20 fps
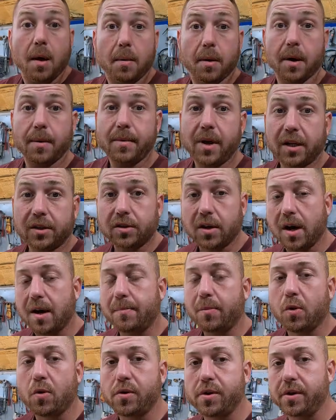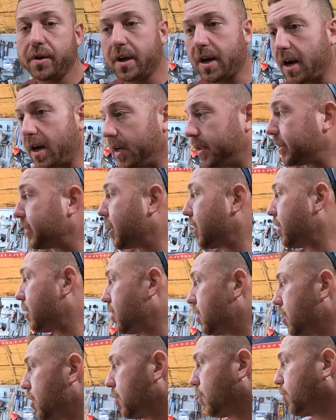I'm not trying to bore you guys
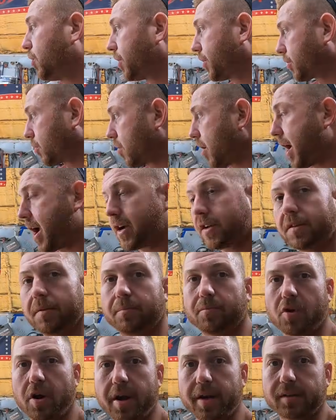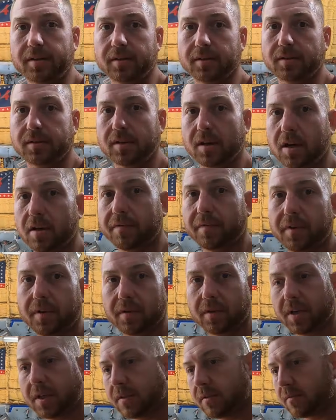with cracks and breaks and stuff
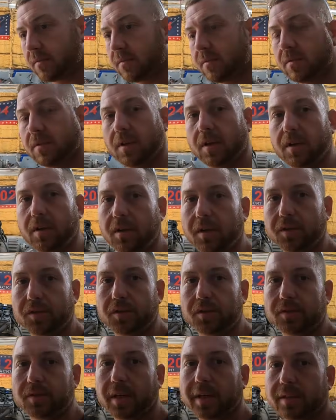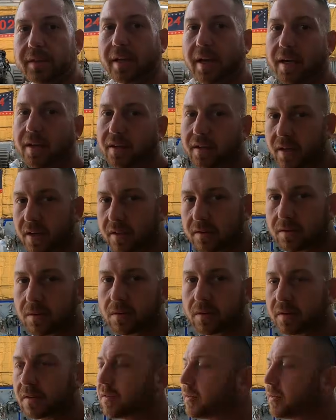and little issues like that you guys aren't